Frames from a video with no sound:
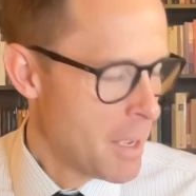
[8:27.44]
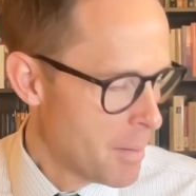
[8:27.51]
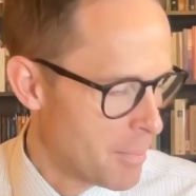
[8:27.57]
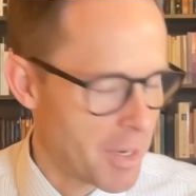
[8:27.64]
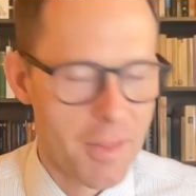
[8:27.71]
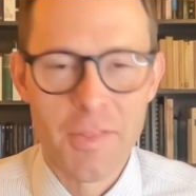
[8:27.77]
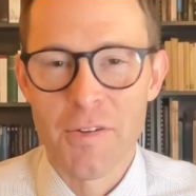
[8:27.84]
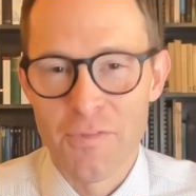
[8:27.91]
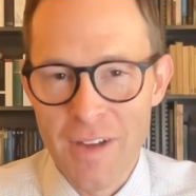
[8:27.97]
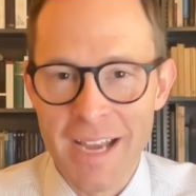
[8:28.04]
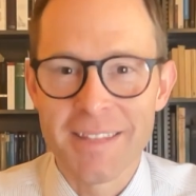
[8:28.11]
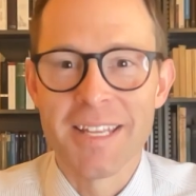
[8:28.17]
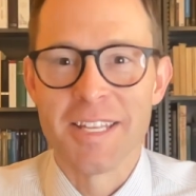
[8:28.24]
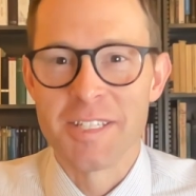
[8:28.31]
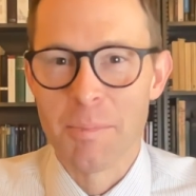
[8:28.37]
But the
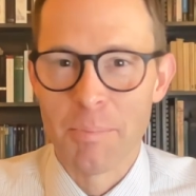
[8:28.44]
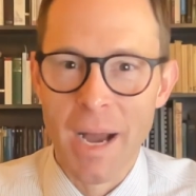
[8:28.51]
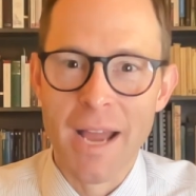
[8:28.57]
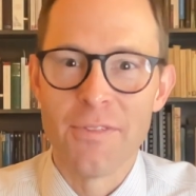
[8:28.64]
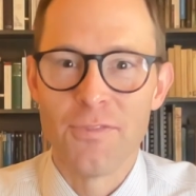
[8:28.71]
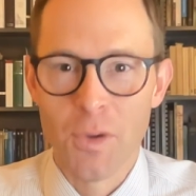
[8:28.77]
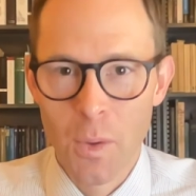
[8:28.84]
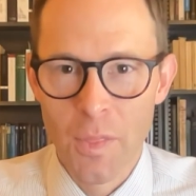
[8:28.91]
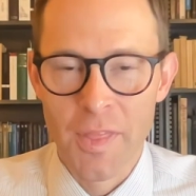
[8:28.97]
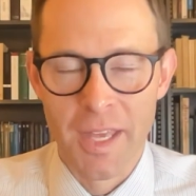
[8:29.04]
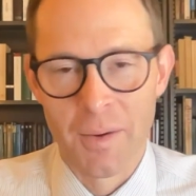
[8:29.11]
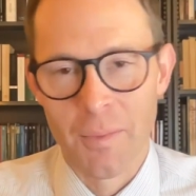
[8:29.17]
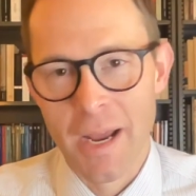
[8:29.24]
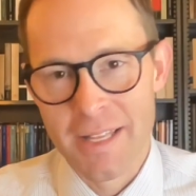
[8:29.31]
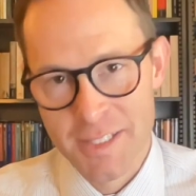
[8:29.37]
fact that it's a bifold
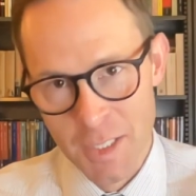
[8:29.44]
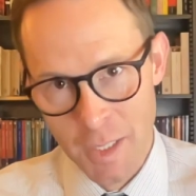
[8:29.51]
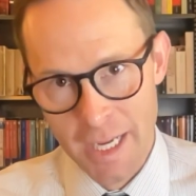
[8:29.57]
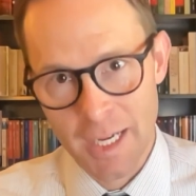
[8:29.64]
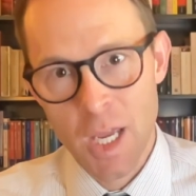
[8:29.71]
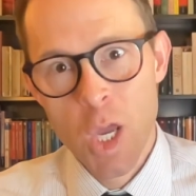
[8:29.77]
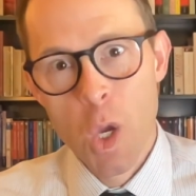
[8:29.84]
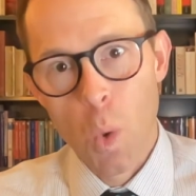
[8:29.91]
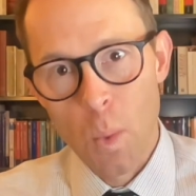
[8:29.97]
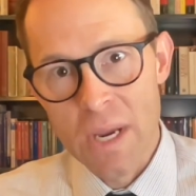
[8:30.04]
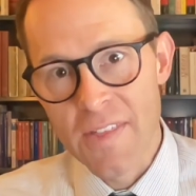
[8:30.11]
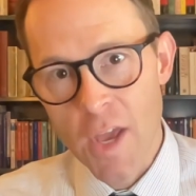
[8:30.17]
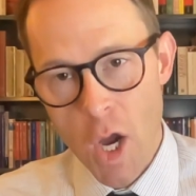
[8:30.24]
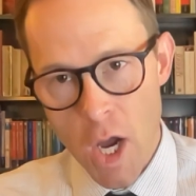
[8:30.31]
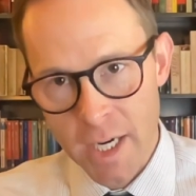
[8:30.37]
thing, right? So like we,
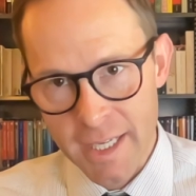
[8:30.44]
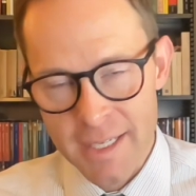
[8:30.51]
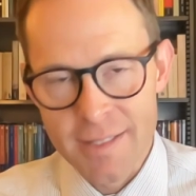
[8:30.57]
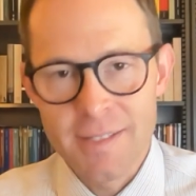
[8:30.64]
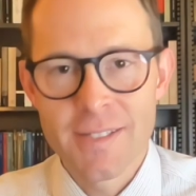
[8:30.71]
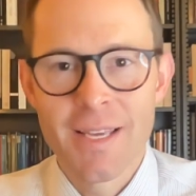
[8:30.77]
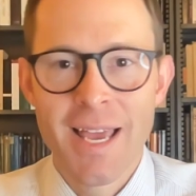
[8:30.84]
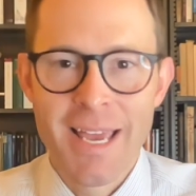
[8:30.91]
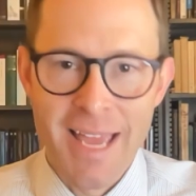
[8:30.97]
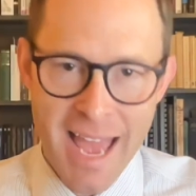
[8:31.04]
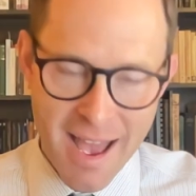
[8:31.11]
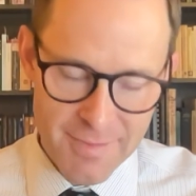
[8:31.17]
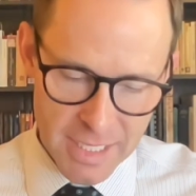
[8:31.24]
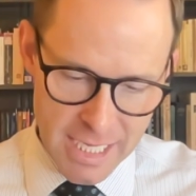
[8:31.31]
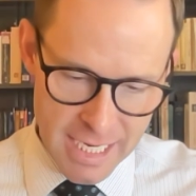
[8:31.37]
the audience,
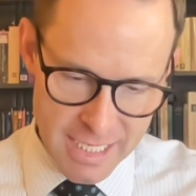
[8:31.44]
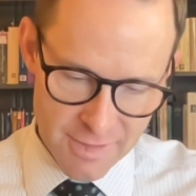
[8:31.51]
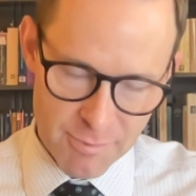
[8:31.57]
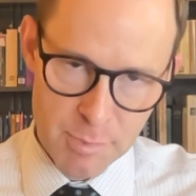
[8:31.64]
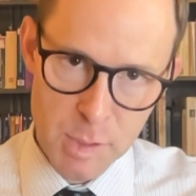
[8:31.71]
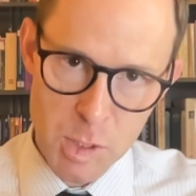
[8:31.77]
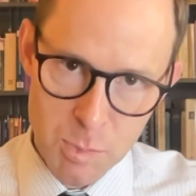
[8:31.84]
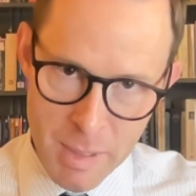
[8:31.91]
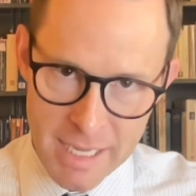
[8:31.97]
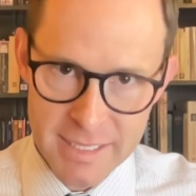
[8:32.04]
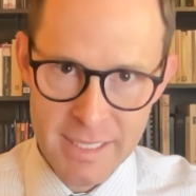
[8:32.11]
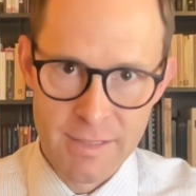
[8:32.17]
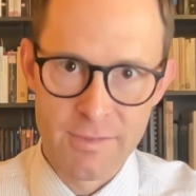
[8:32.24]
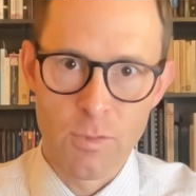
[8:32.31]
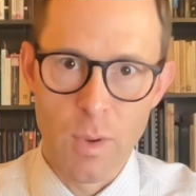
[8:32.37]
have a kind of
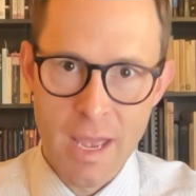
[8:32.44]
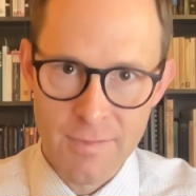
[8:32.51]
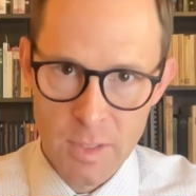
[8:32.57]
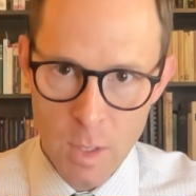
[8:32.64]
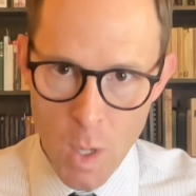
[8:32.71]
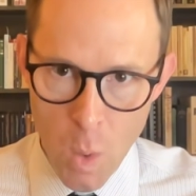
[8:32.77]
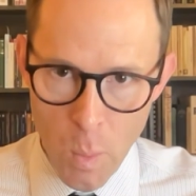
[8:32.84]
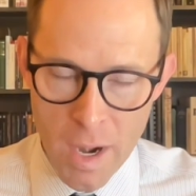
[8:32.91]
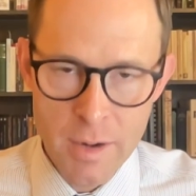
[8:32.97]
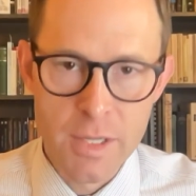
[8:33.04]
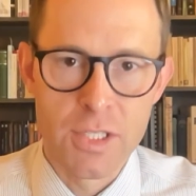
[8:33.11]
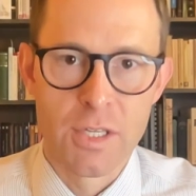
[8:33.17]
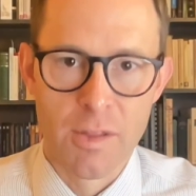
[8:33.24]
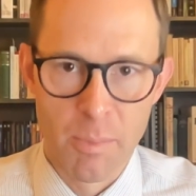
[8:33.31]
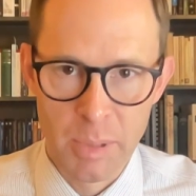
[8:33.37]
perspective. We have an
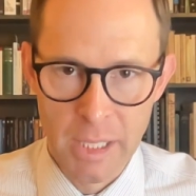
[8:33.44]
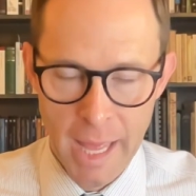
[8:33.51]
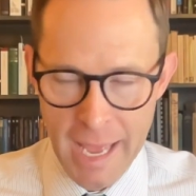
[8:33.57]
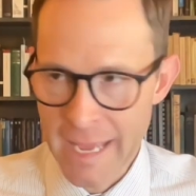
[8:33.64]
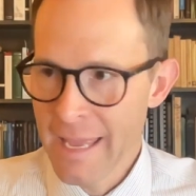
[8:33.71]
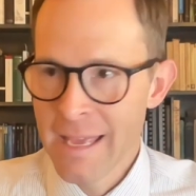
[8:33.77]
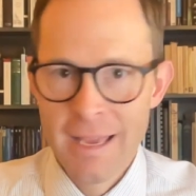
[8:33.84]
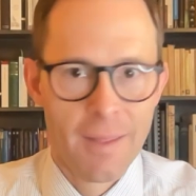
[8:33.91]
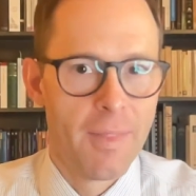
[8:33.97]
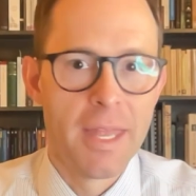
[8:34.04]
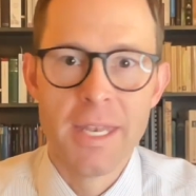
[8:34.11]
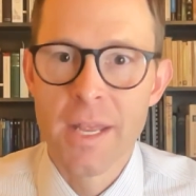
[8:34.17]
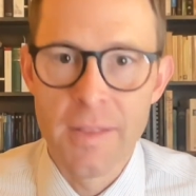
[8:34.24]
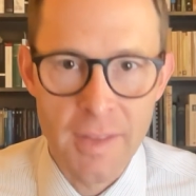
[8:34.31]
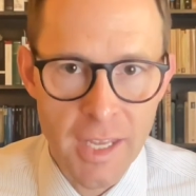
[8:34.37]
awareness of the play that
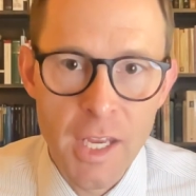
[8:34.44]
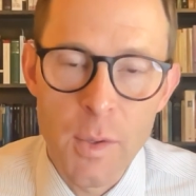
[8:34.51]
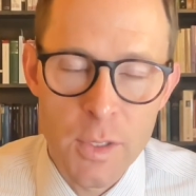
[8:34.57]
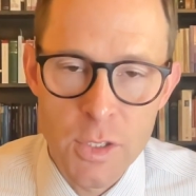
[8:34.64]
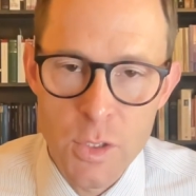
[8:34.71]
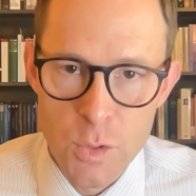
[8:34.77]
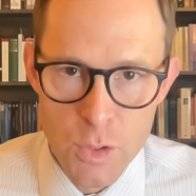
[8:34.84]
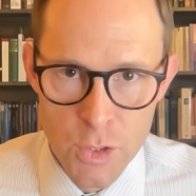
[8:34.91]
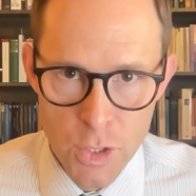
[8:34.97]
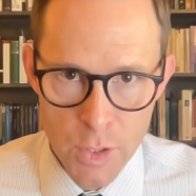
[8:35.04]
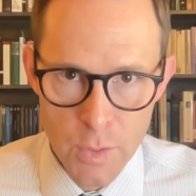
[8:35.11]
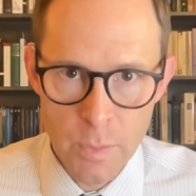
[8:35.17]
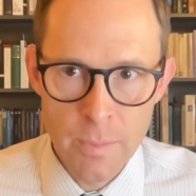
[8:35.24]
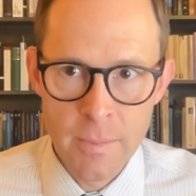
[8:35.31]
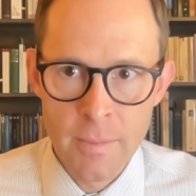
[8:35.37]
none of the characters
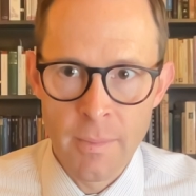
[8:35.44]
do.